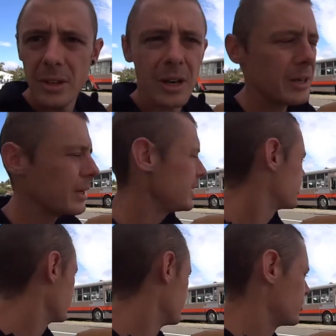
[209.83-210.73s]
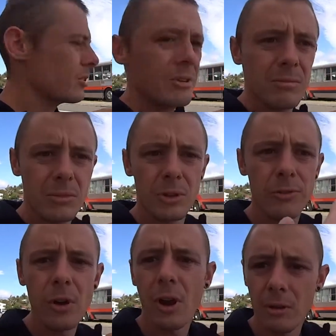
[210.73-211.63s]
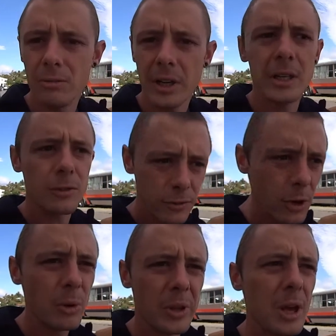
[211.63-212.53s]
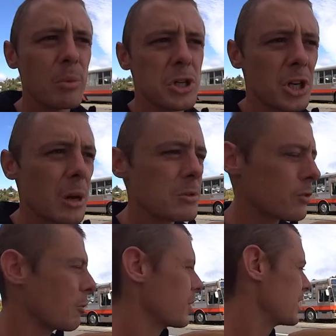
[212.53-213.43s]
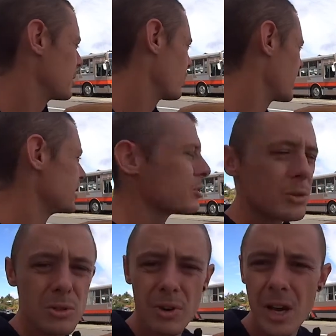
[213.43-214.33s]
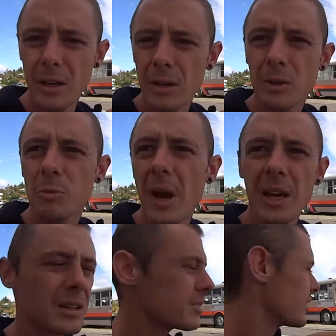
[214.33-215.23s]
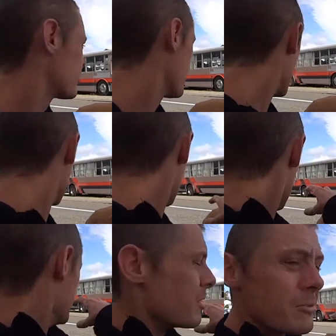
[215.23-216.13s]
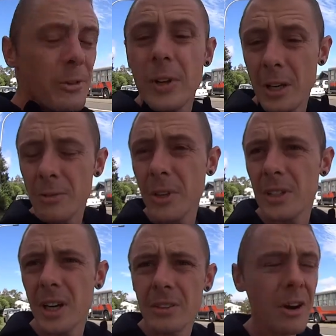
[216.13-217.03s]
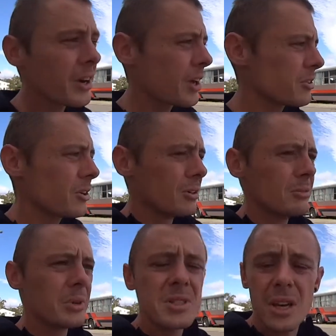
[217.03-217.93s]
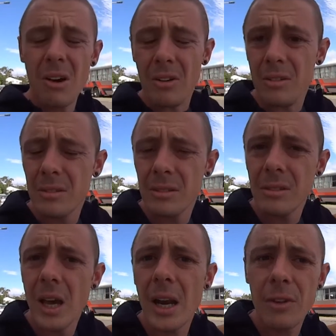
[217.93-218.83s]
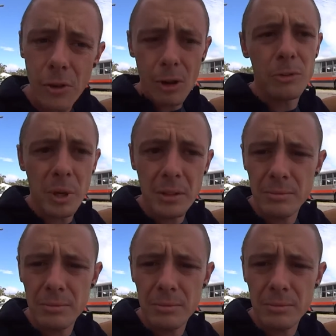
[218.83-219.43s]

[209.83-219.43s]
I need to follow. I need to follow where that pressure comes from. And then when he turns around and looks back and sees that 15 feet down the road, he goes, oh, where's he going? And he follows me.